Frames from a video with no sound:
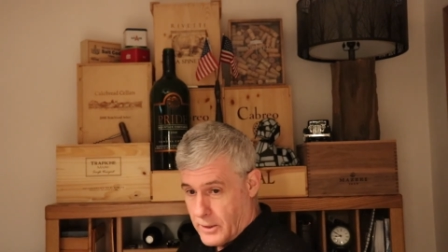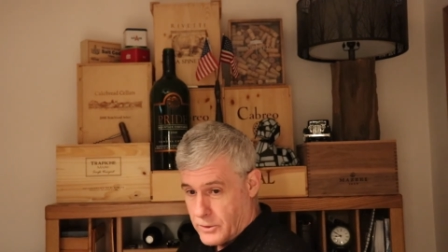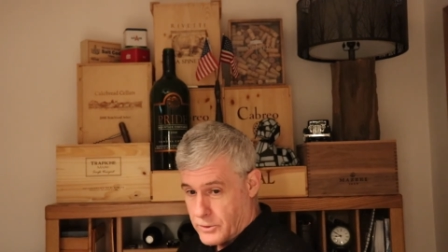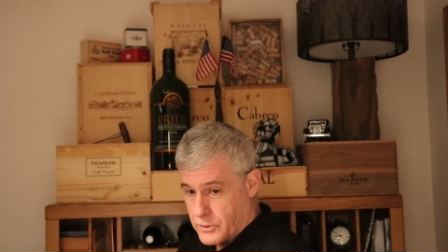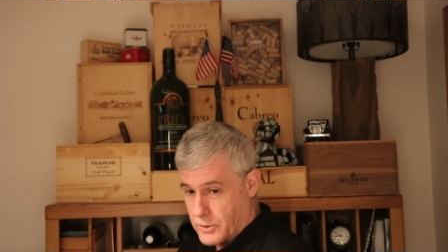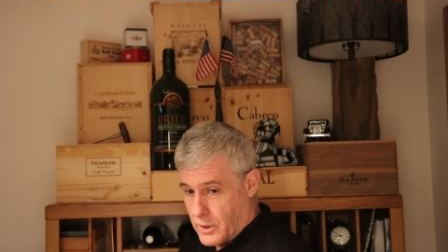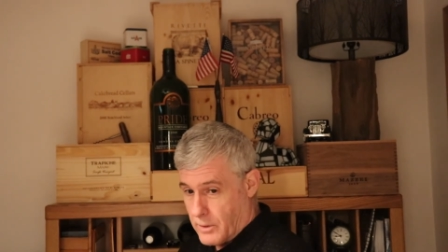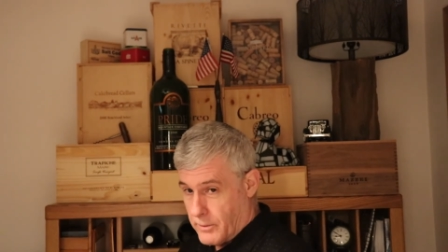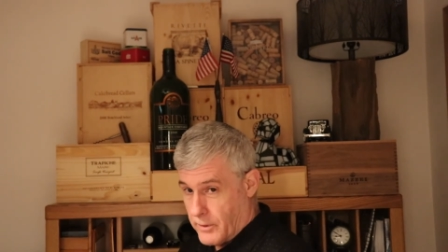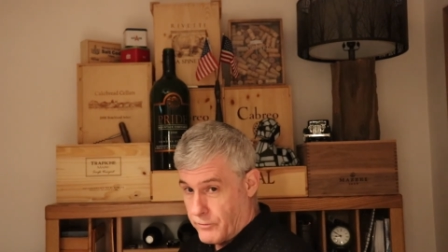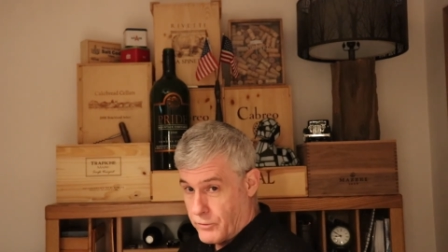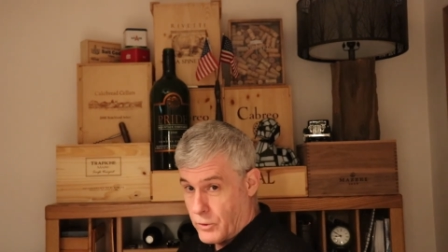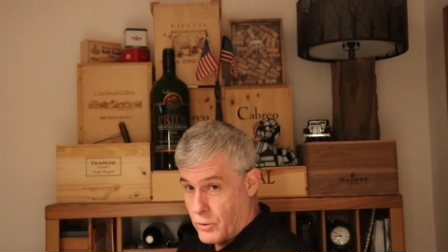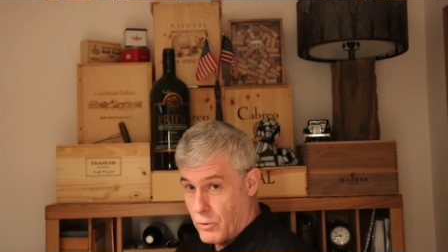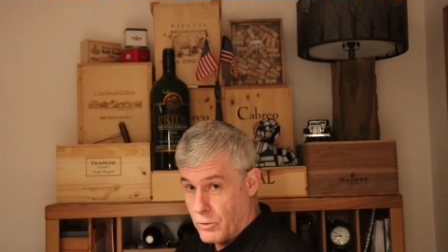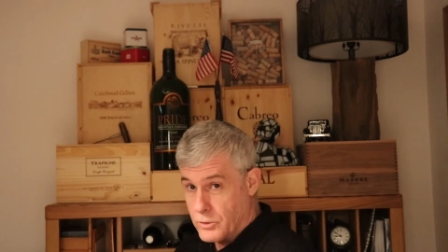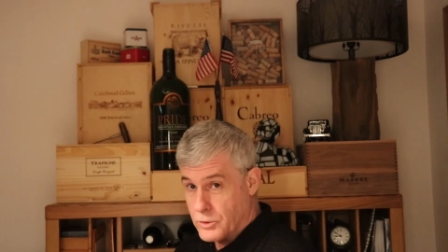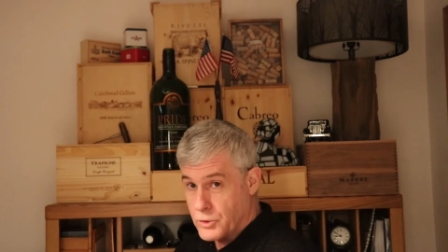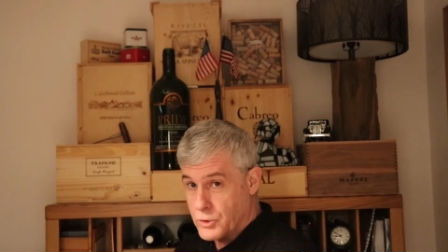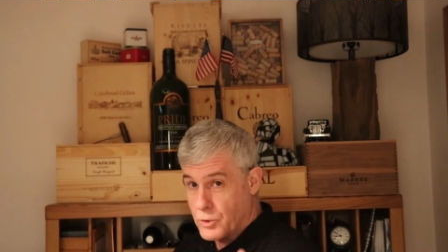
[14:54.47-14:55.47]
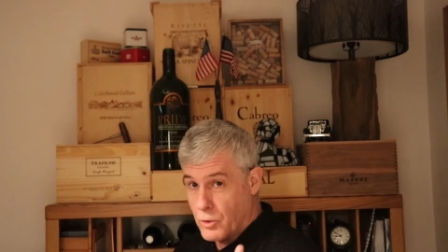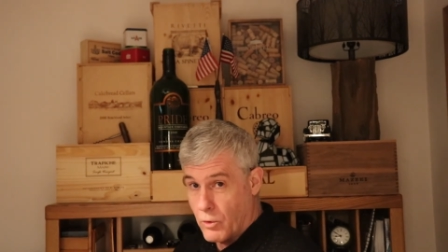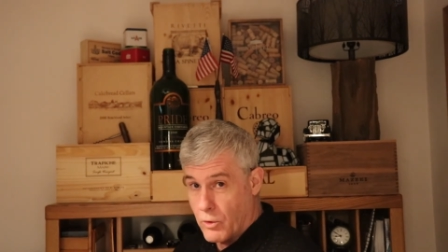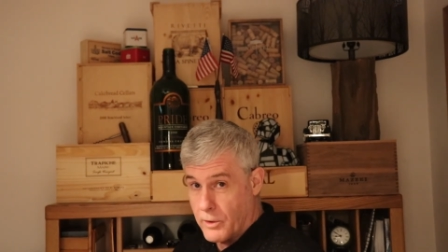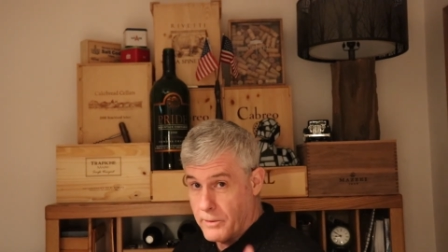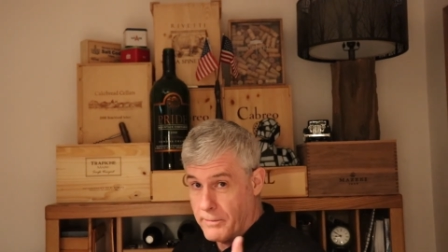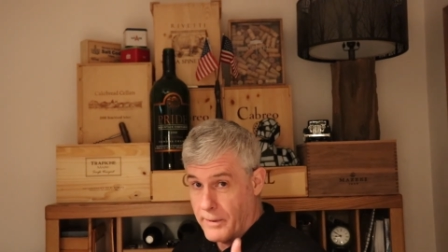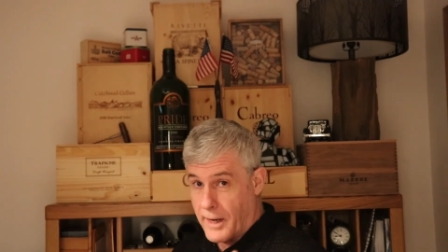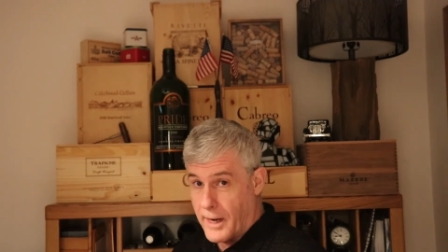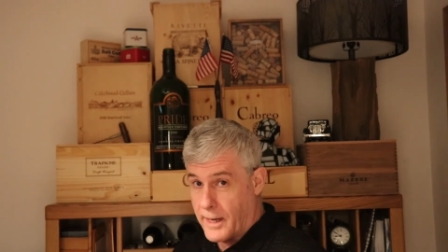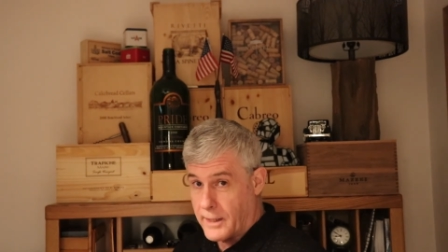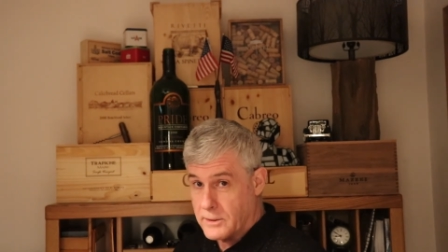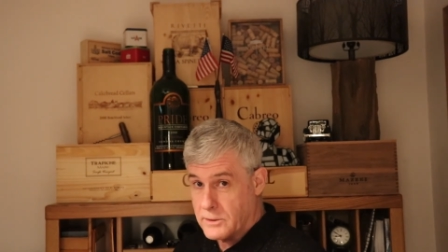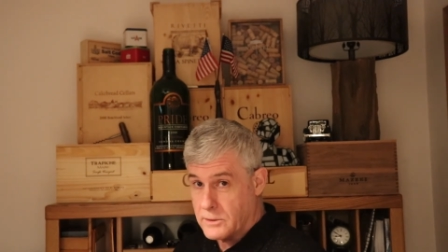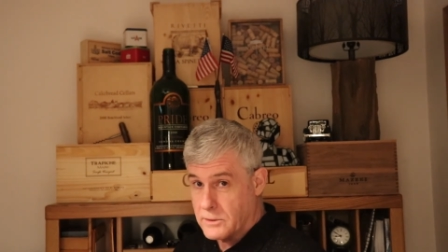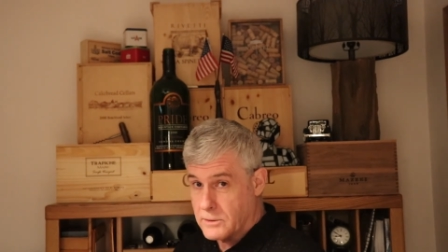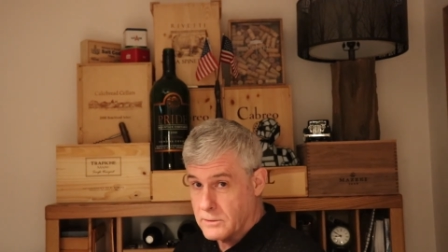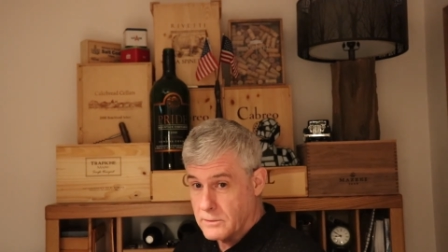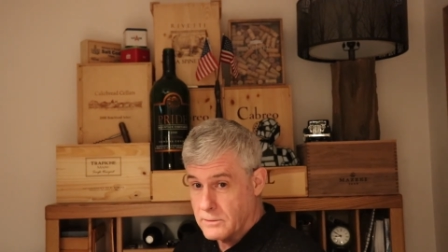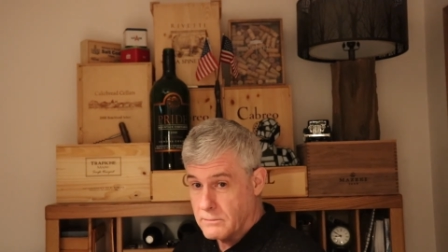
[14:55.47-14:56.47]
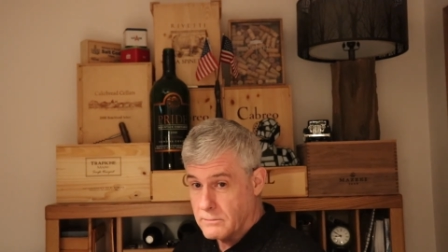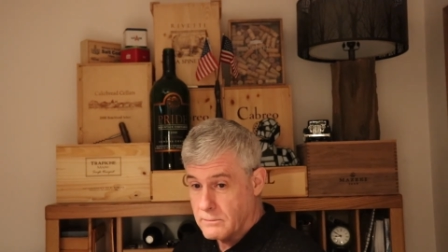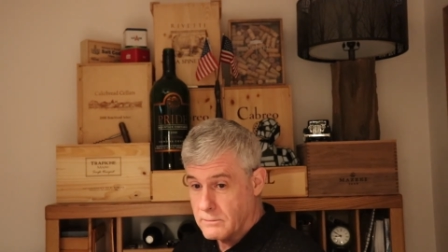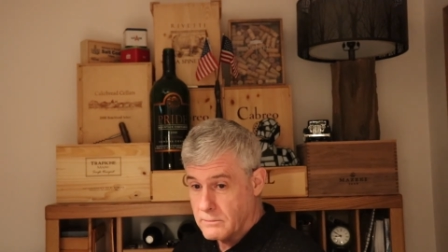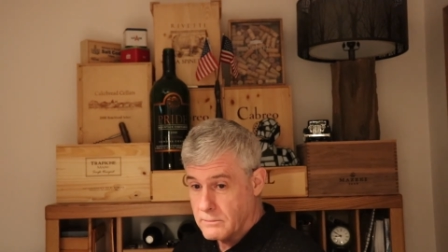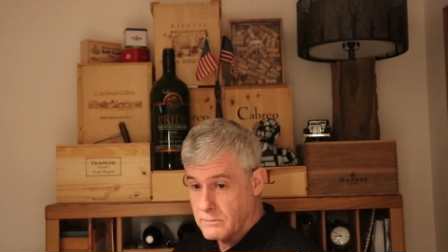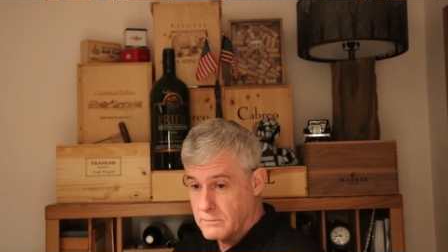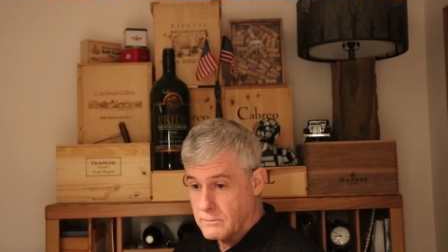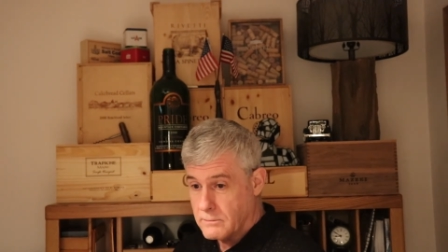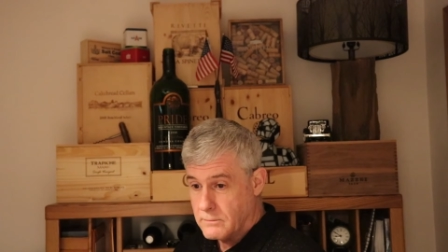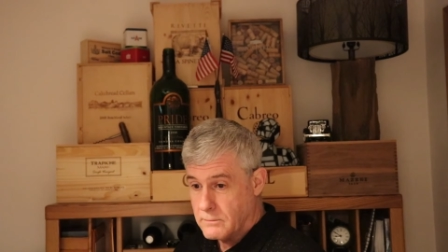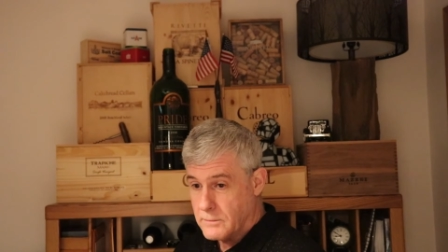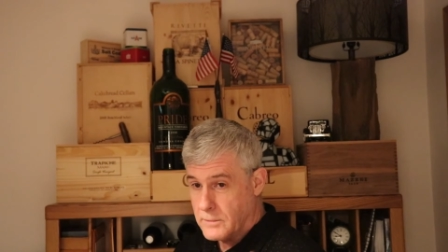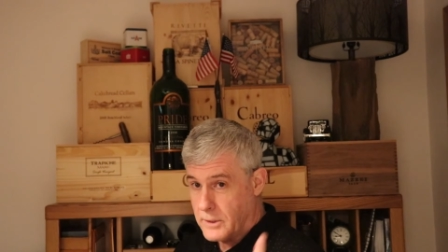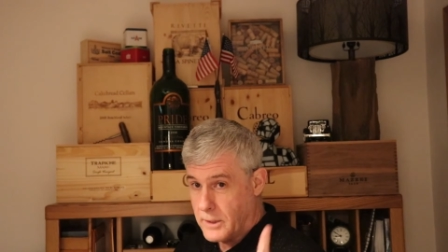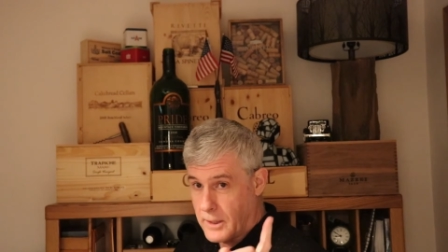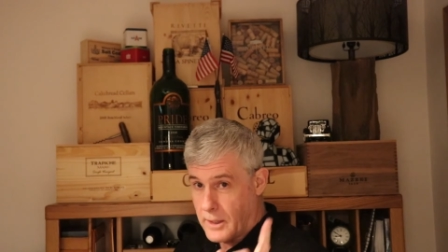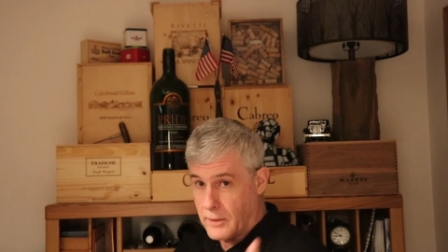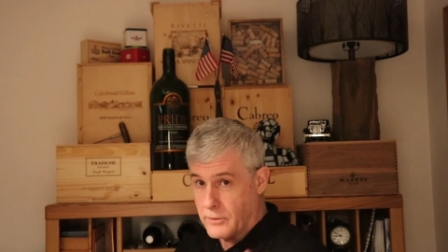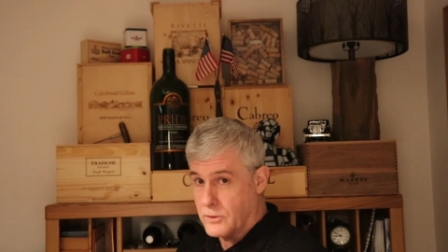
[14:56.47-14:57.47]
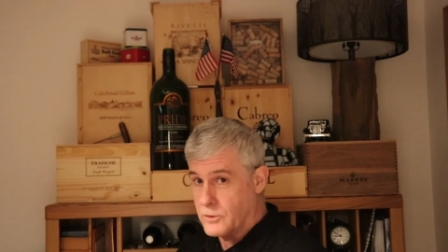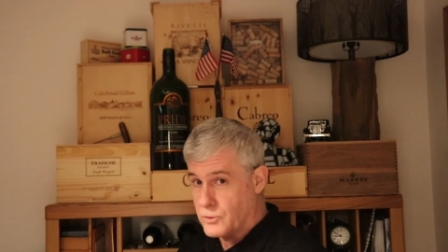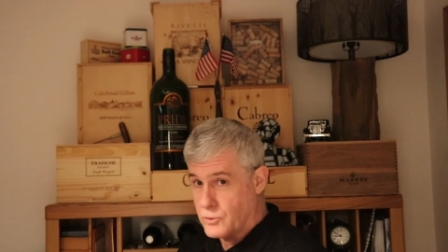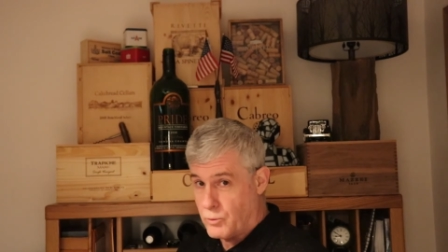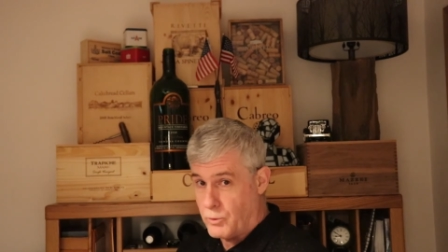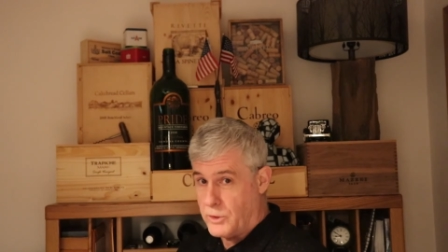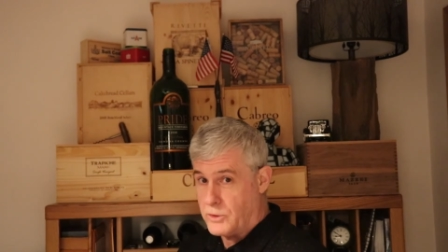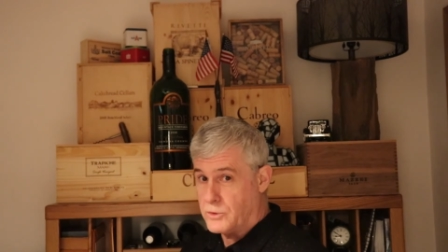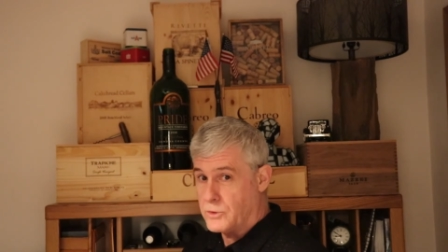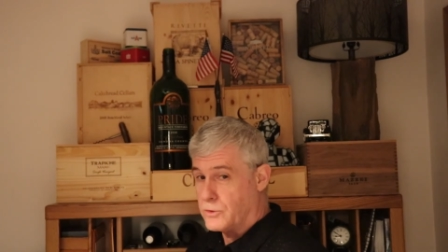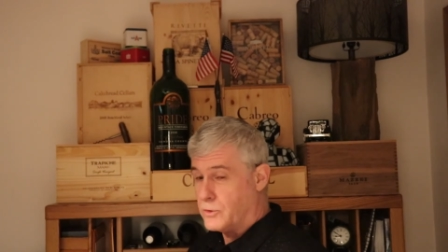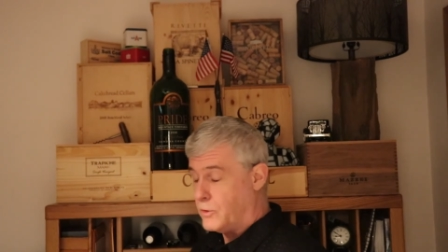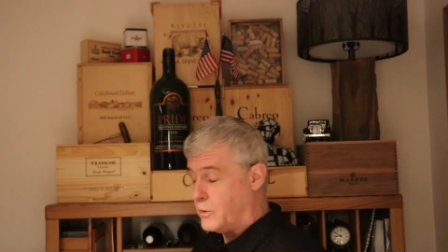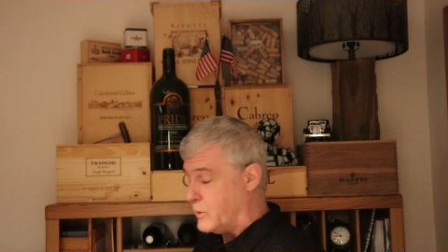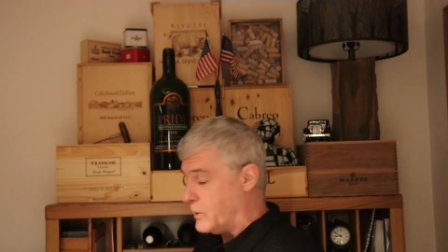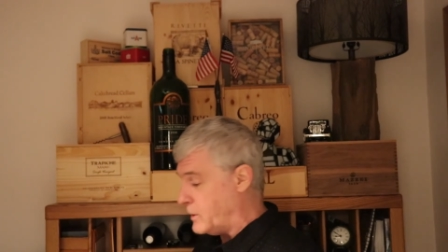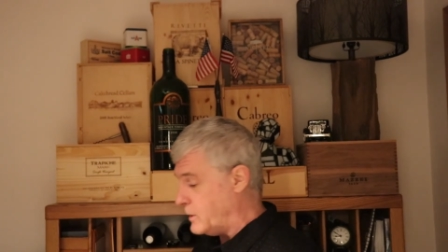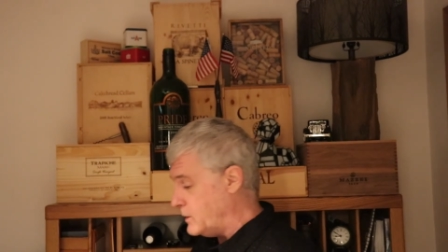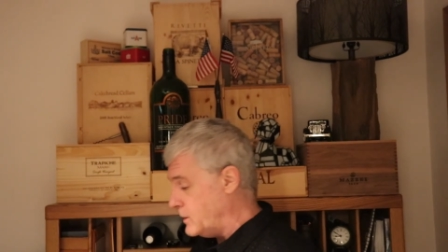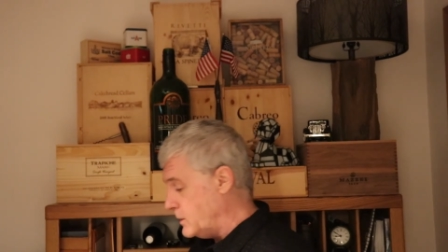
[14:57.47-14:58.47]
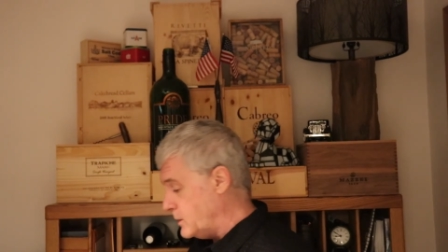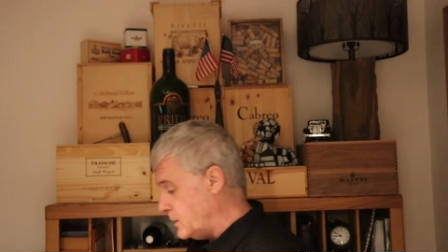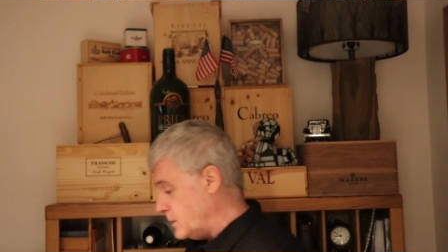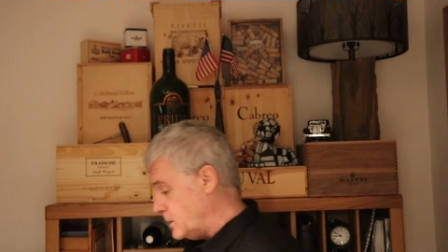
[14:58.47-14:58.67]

So I'm going to have to go in the story box and get out this week's story.